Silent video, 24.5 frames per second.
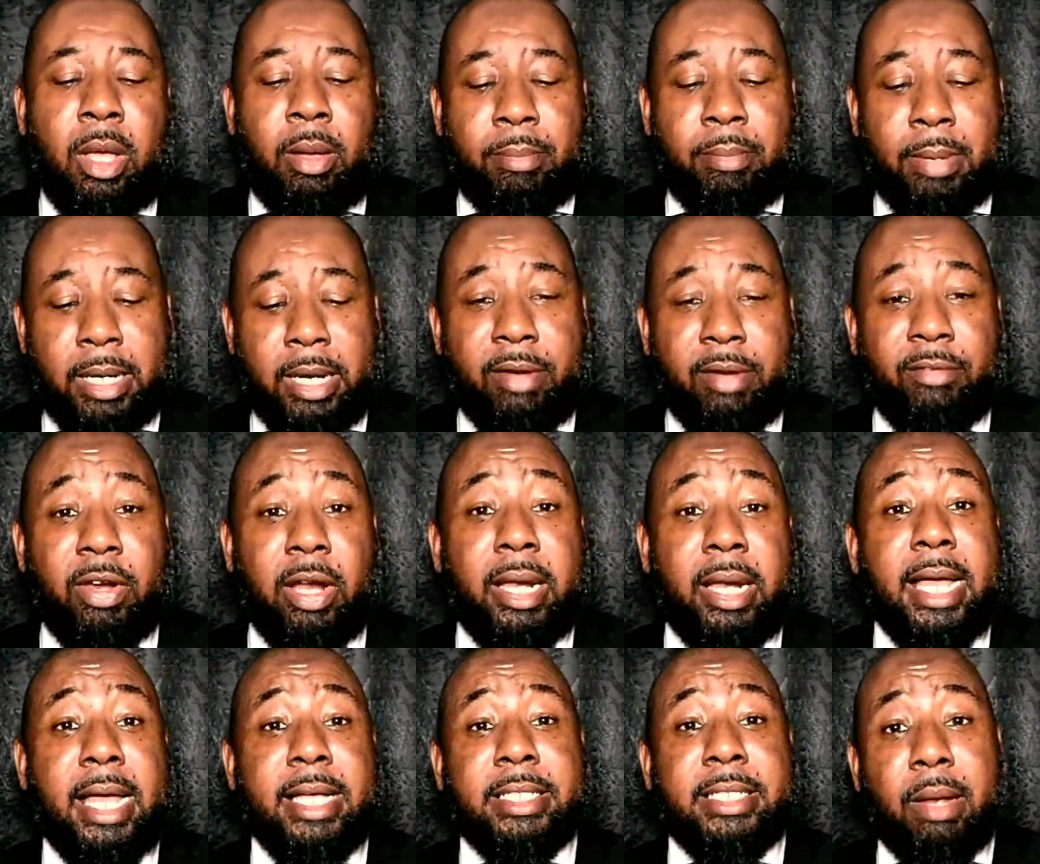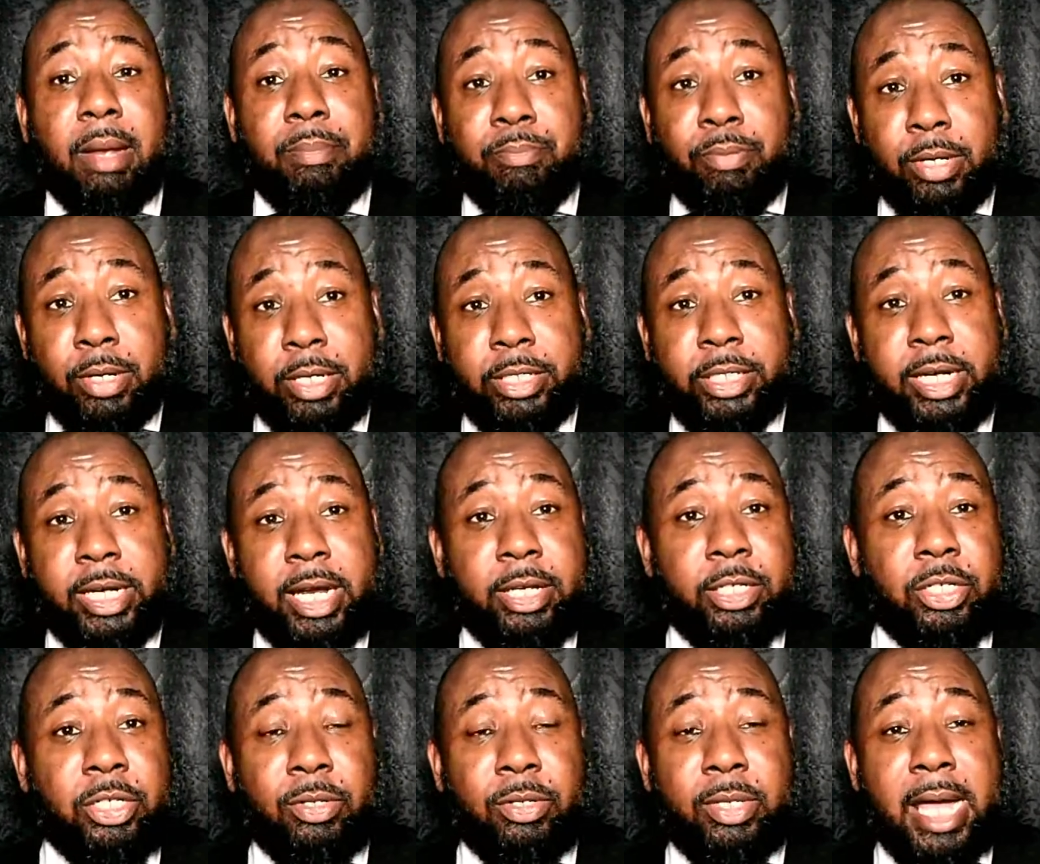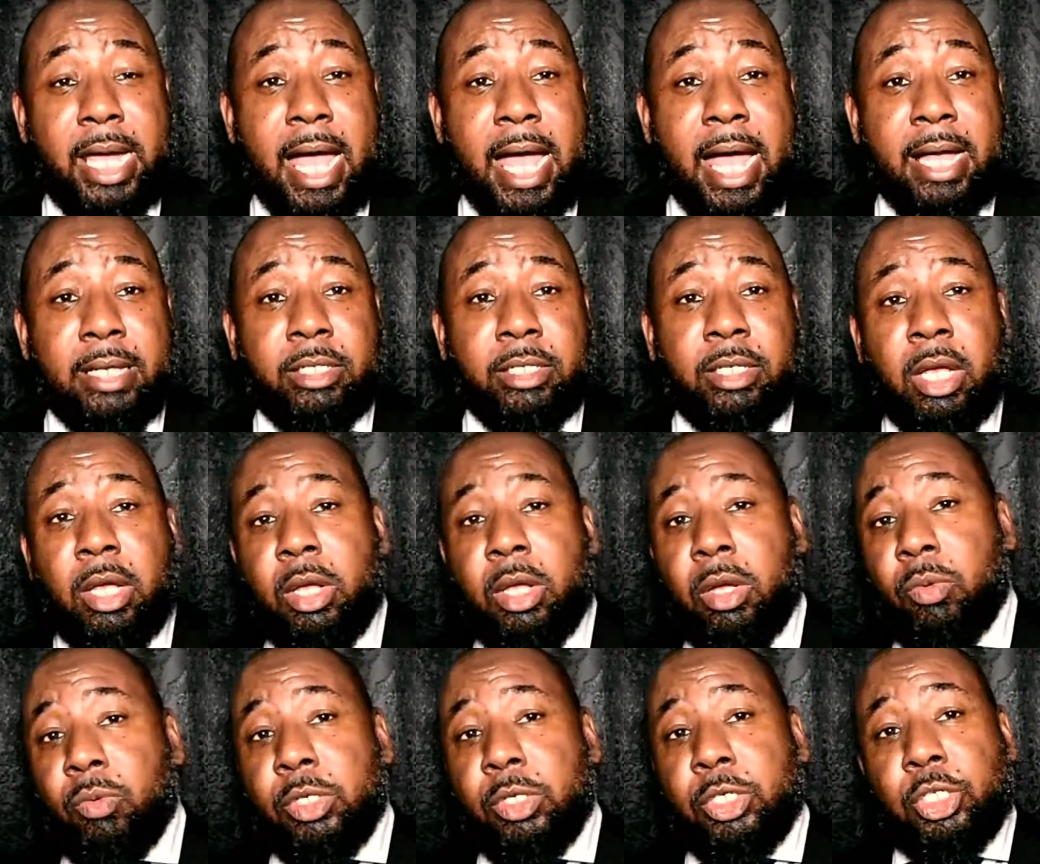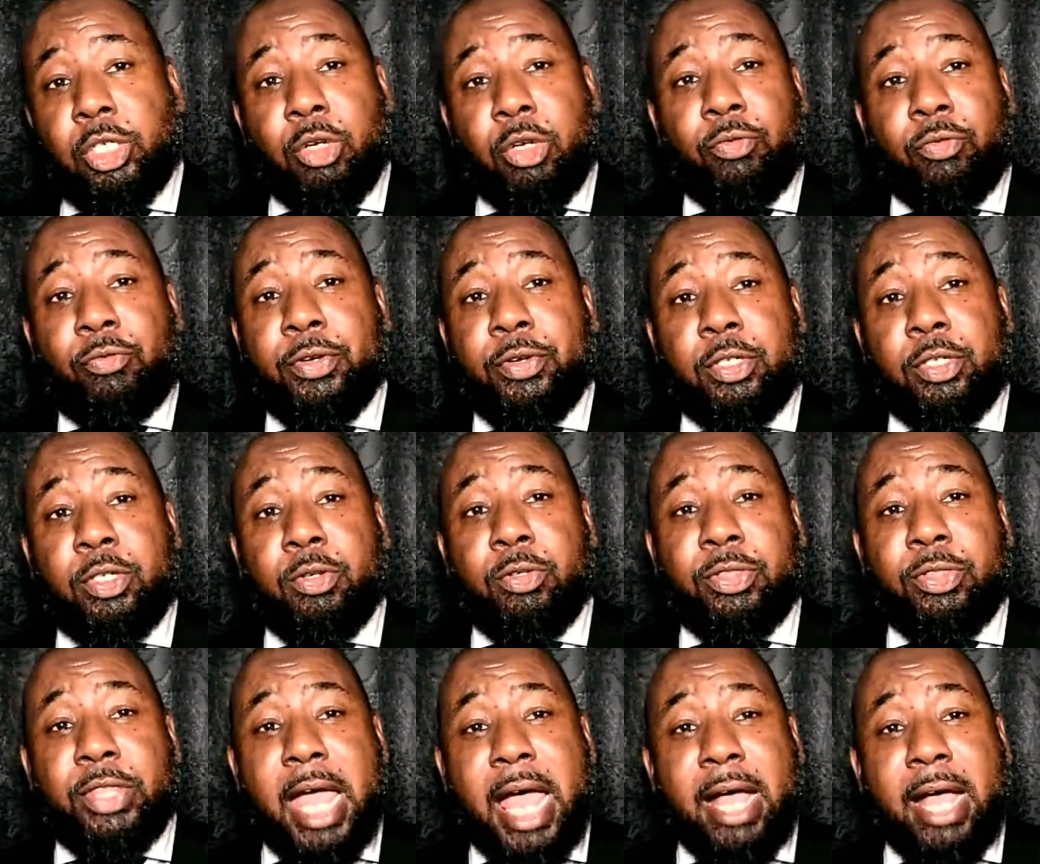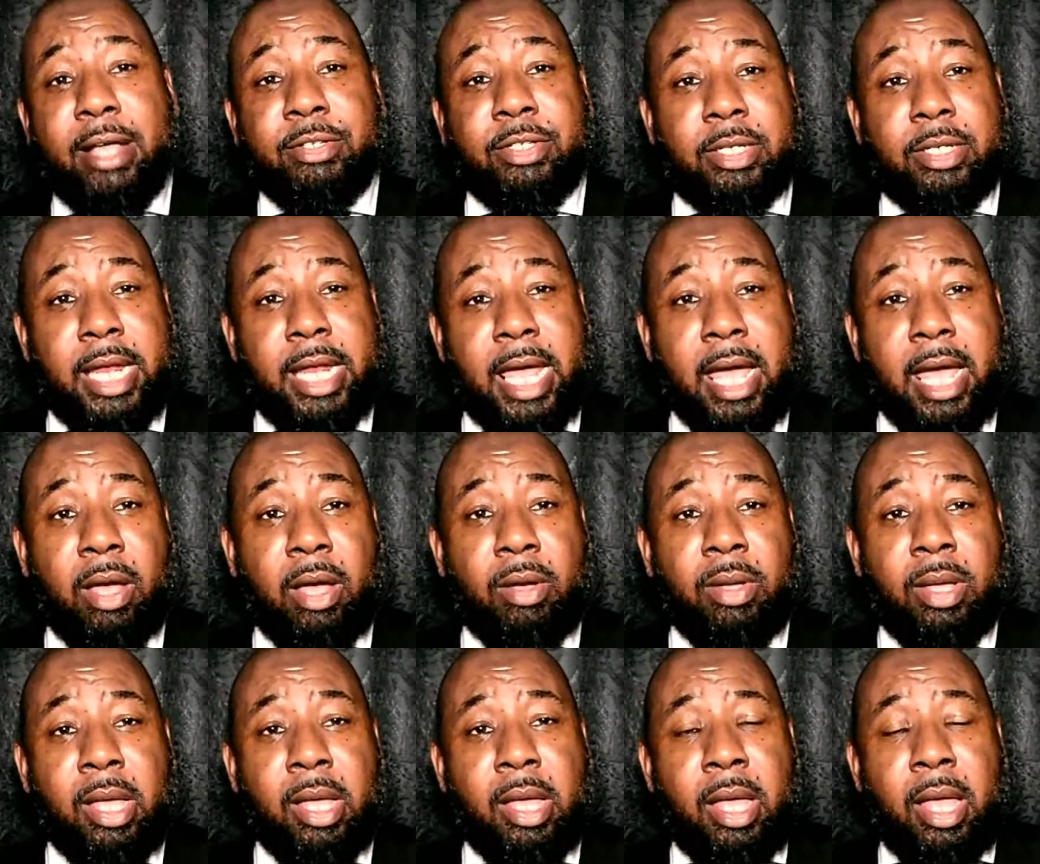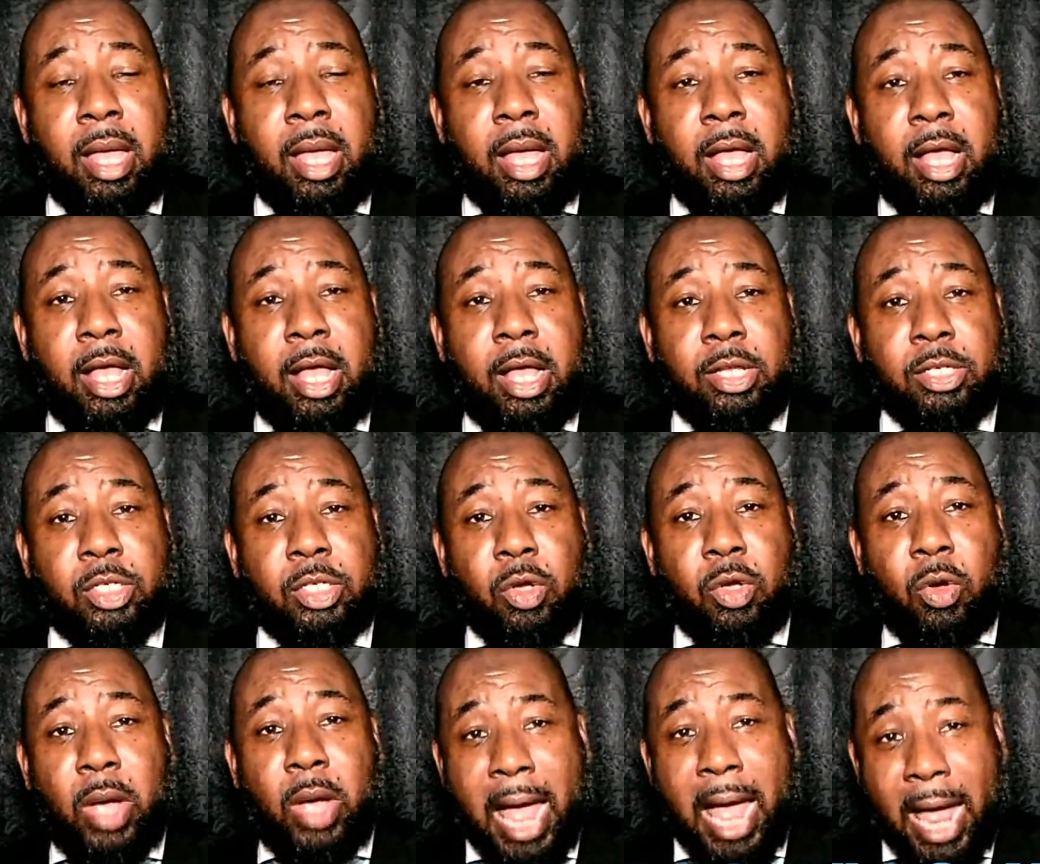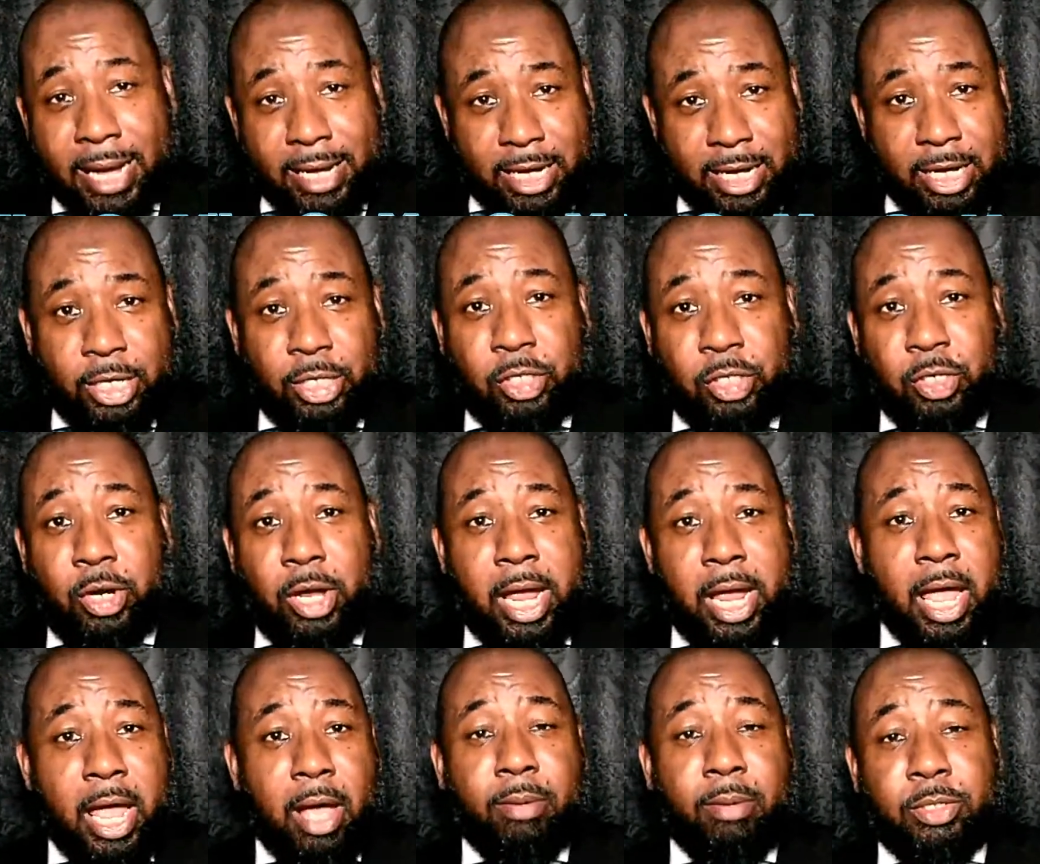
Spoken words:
But nevertheless, I appreciate you guys. We're shooting for 2,000 now, so I need your help.